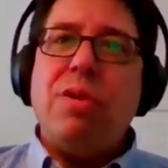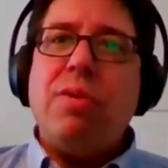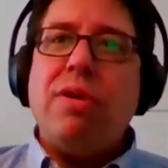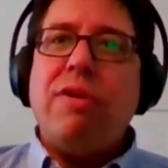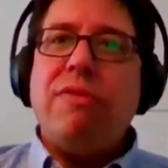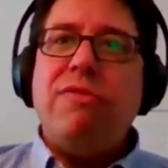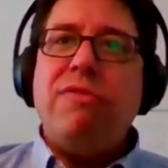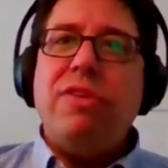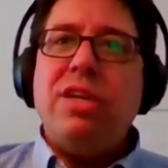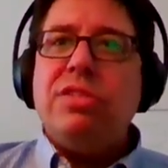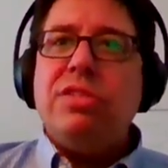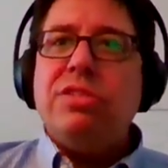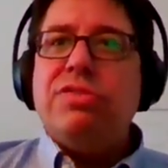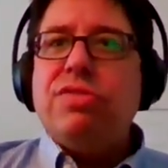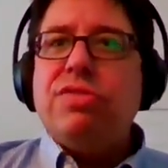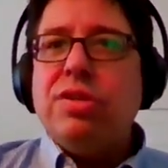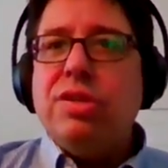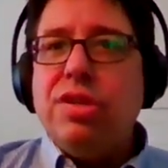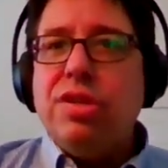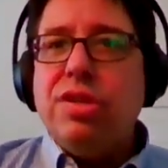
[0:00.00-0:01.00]
So figure out what
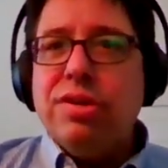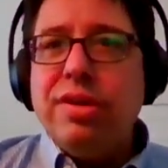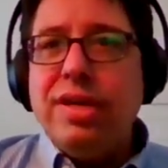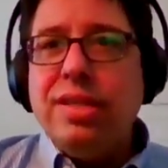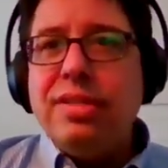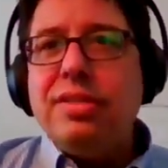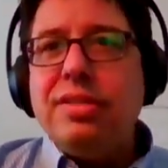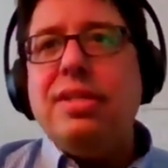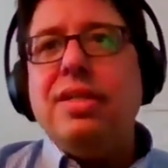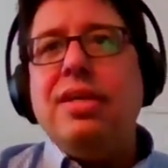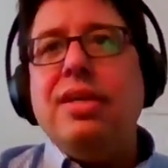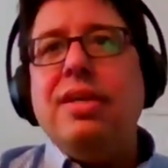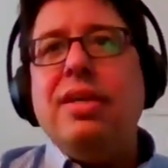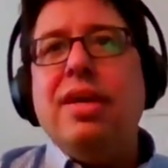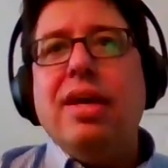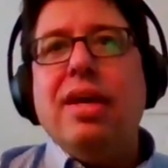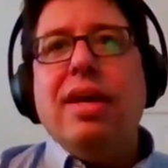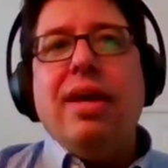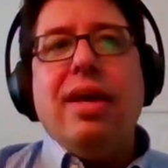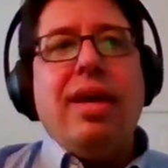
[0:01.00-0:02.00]
fits for your
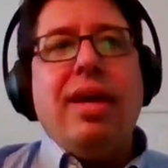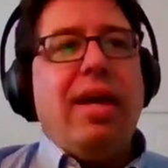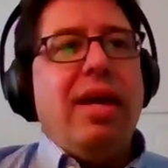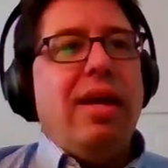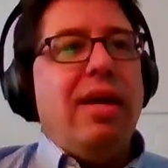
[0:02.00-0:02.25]
entity